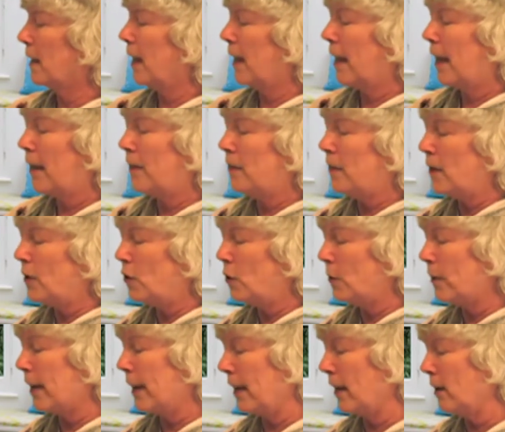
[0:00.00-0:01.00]
And then you
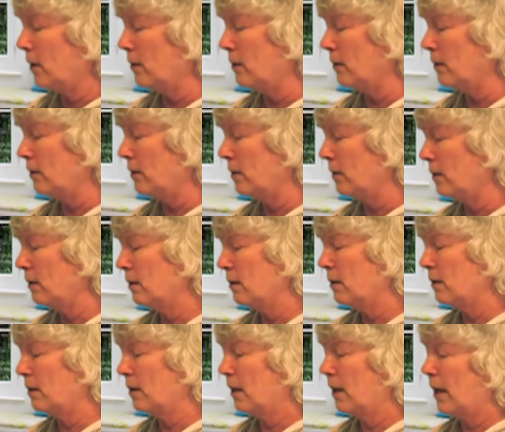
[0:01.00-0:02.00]
count,
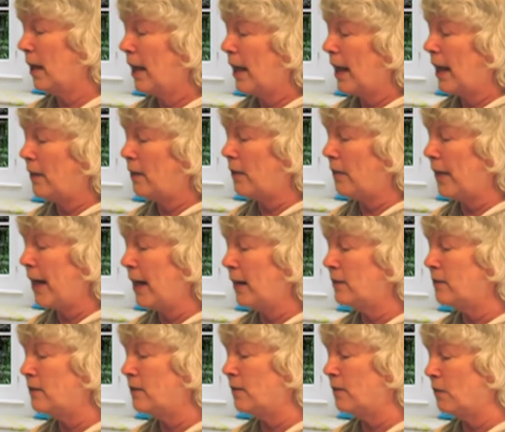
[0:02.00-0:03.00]
and then
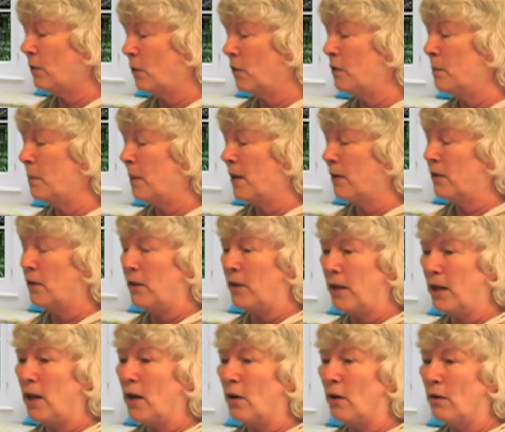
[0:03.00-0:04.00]
that's the first month of the
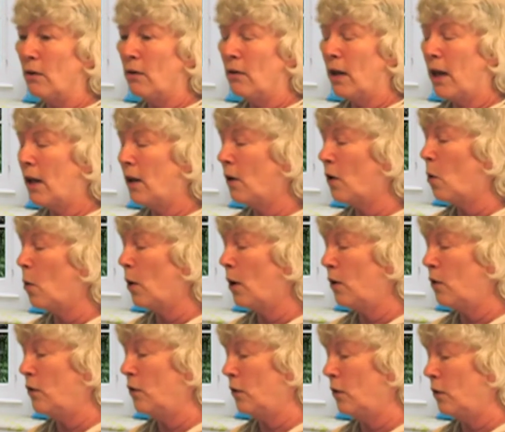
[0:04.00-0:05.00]
year,
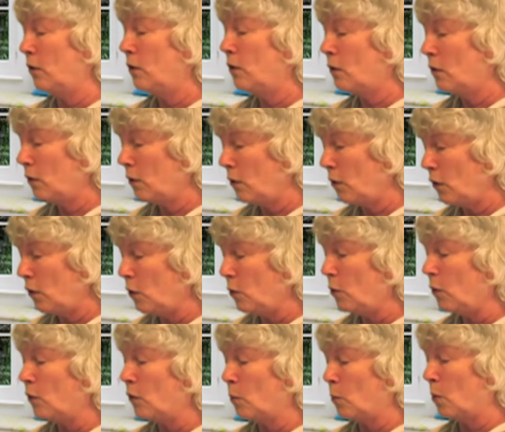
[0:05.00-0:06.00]
according to
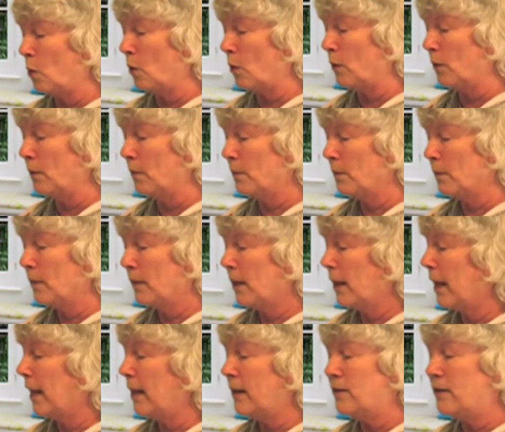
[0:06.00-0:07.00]
Yahuah's word.
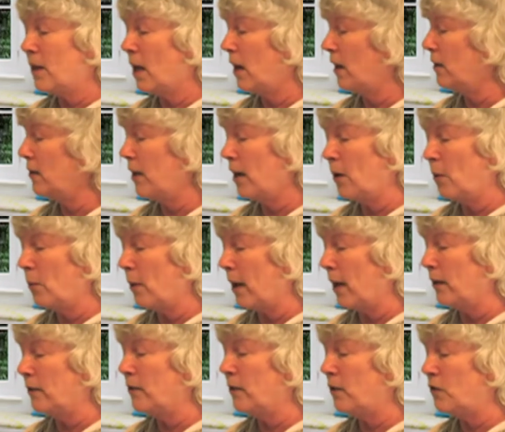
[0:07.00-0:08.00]
It's not a day of
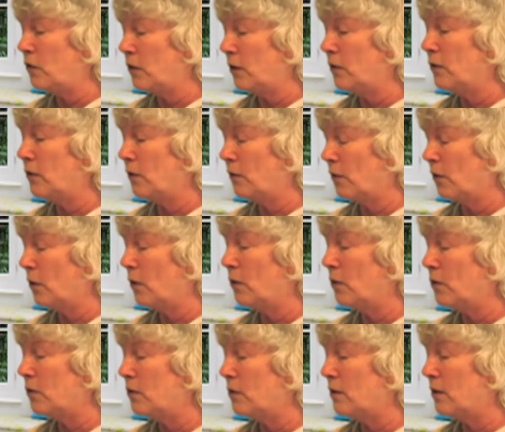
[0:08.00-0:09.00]
rest. It's just the
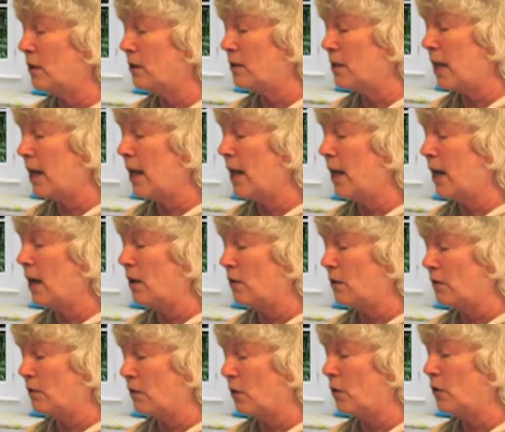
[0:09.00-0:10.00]
first day of
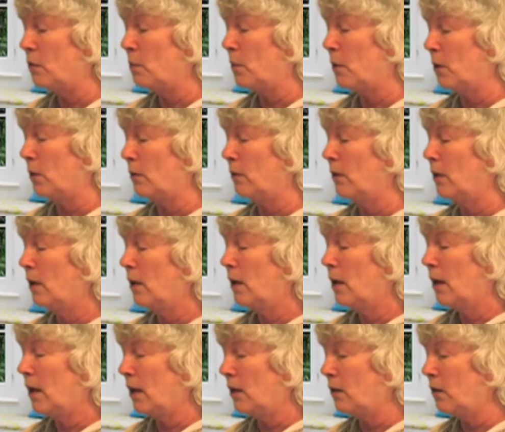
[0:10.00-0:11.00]
the first moon
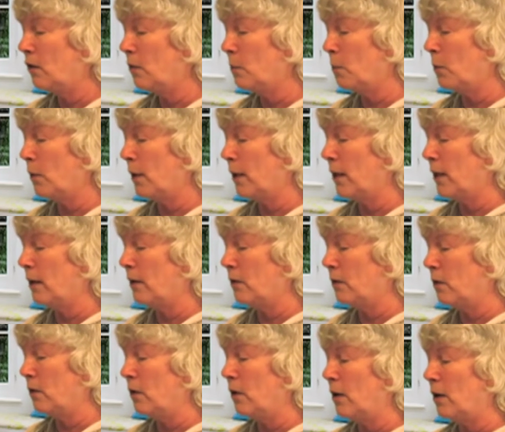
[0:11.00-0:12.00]
in the spring of the
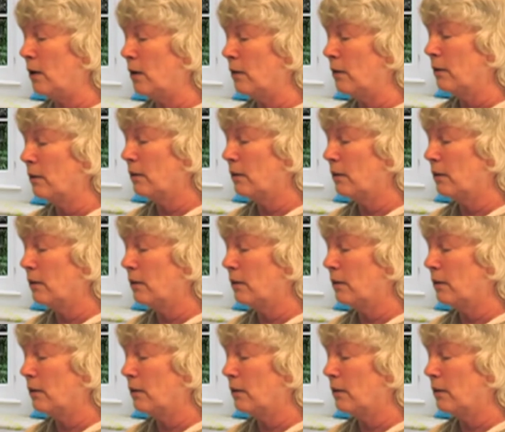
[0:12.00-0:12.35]
new year,